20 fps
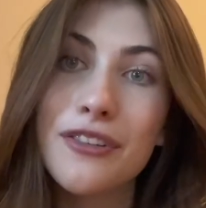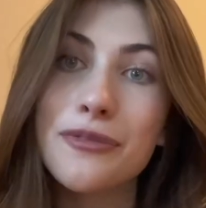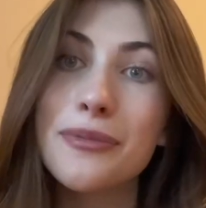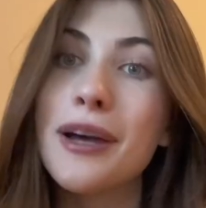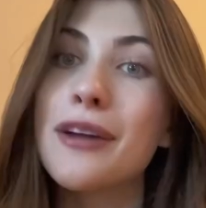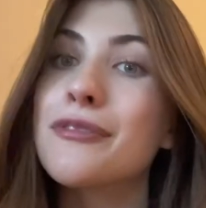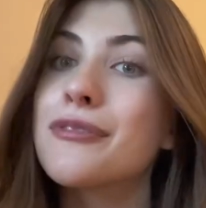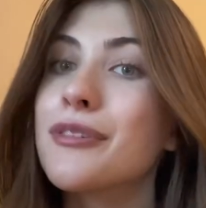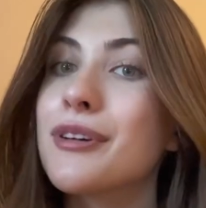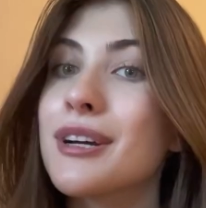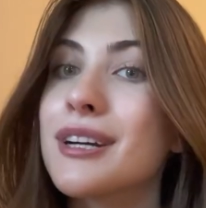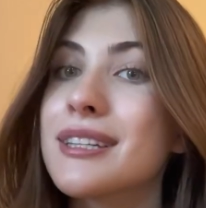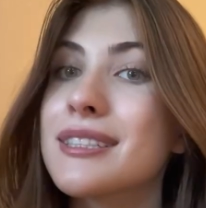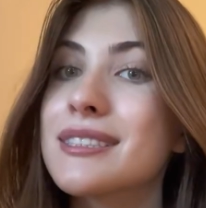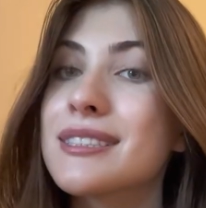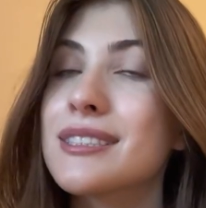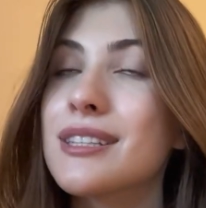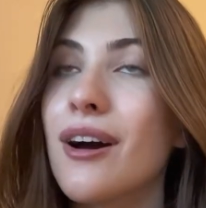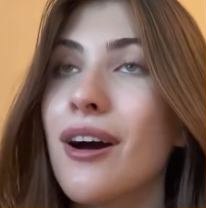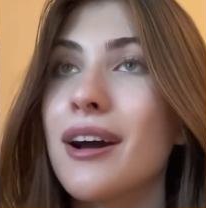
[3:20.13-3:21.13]
off by
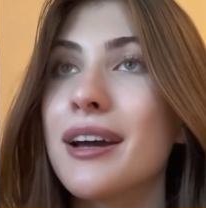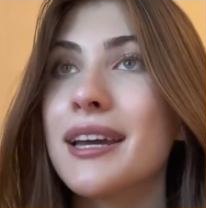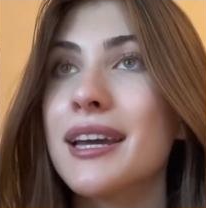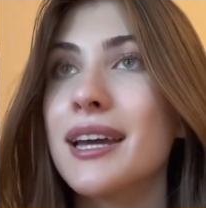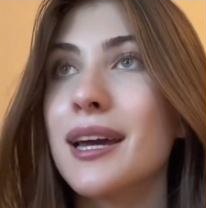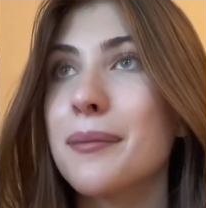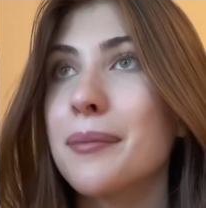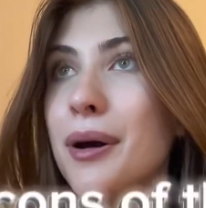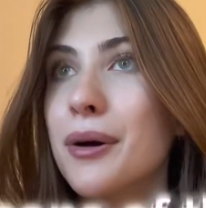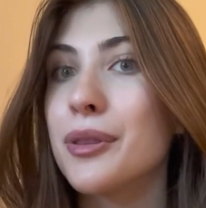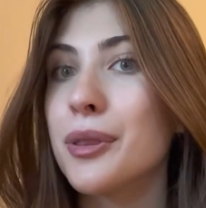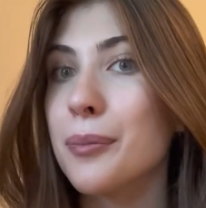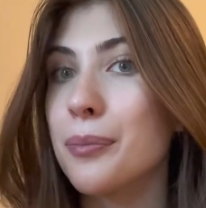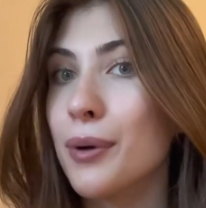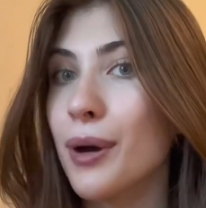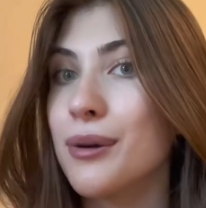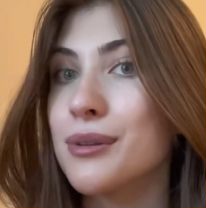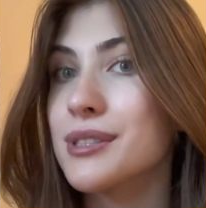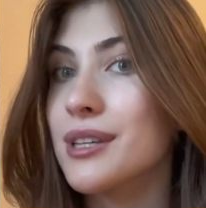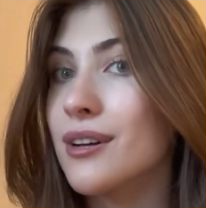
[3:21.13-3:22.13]
first talking about the
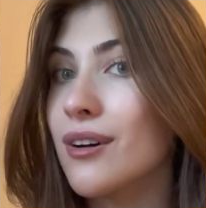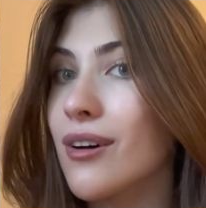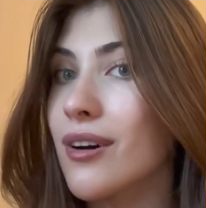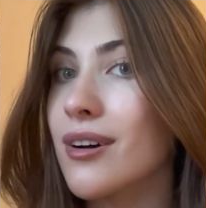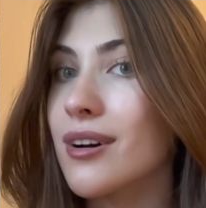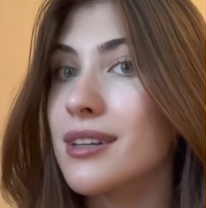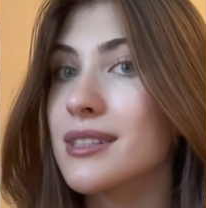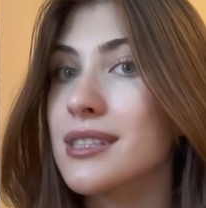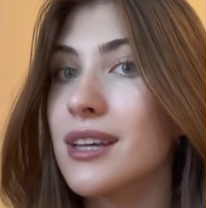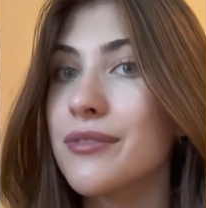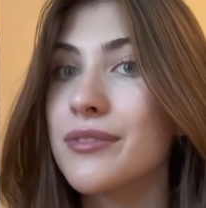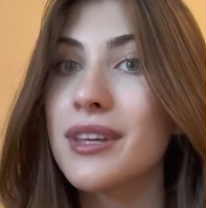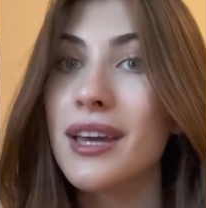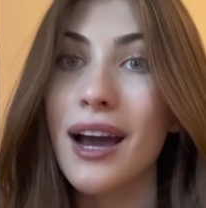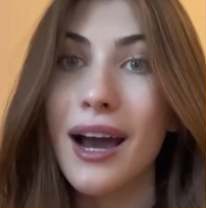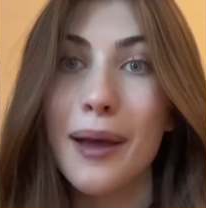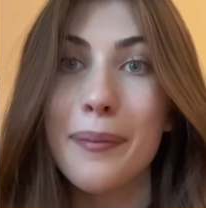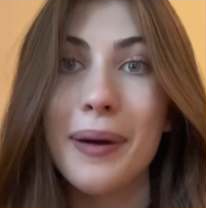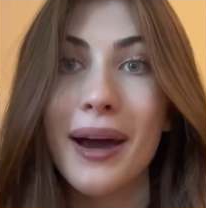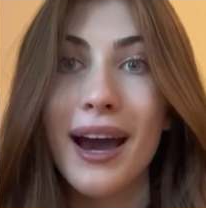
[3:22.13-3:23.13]
pros and cons of the
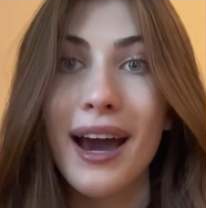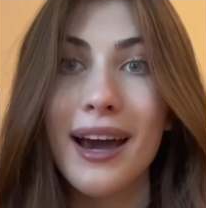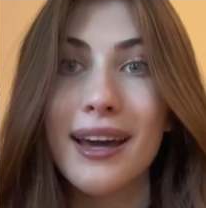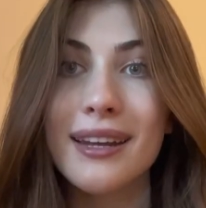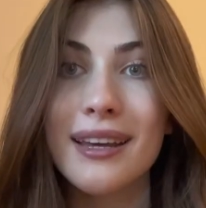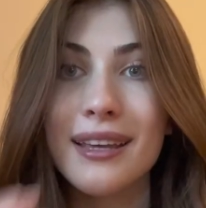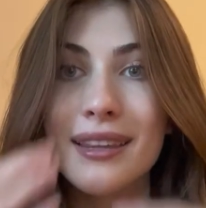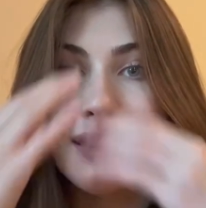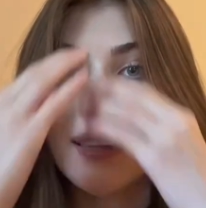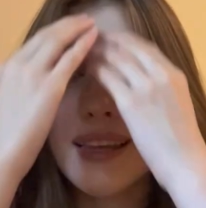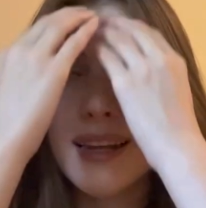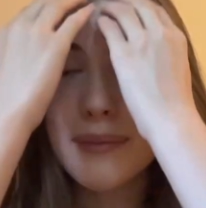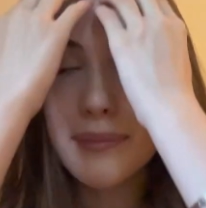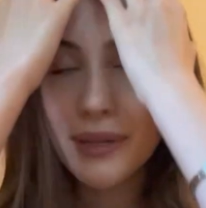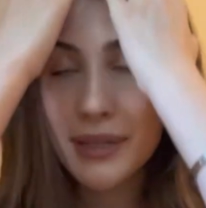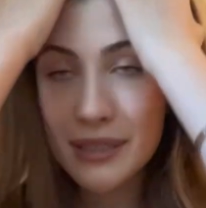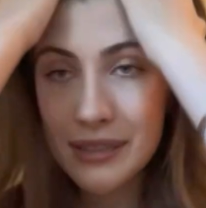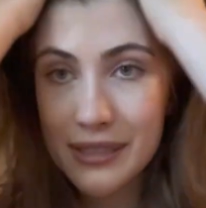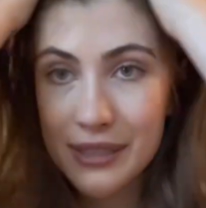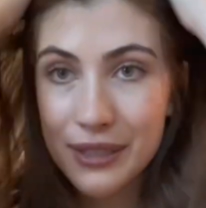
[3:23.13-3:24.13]
iPad, and then I'm
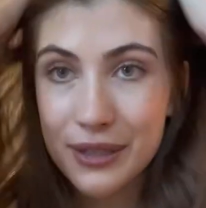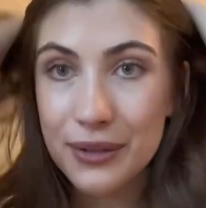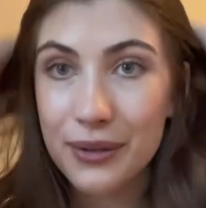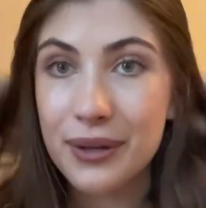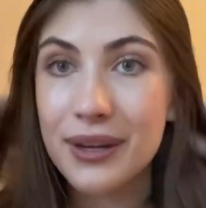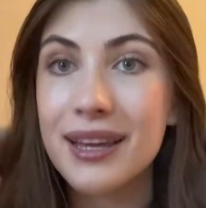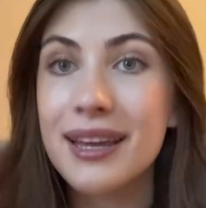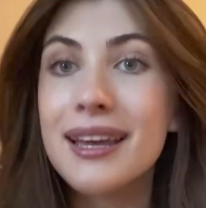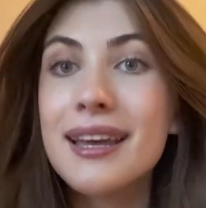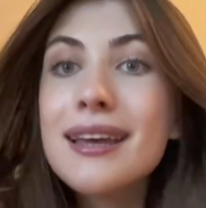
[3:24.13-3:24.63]
going to do